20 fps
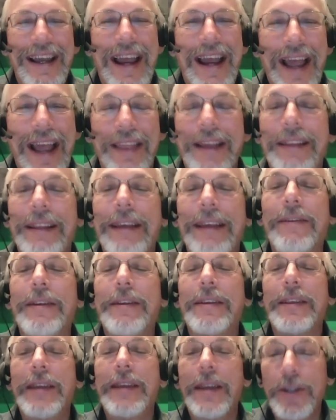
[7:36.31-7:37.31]
And they leave it
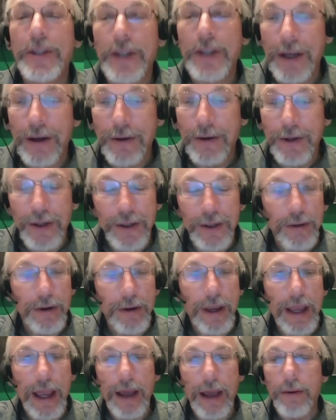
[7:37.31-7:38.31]
to the engineer to sort
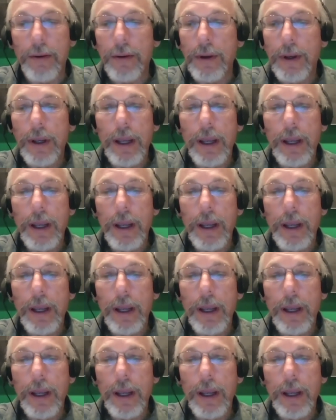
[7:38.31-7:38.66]
it out.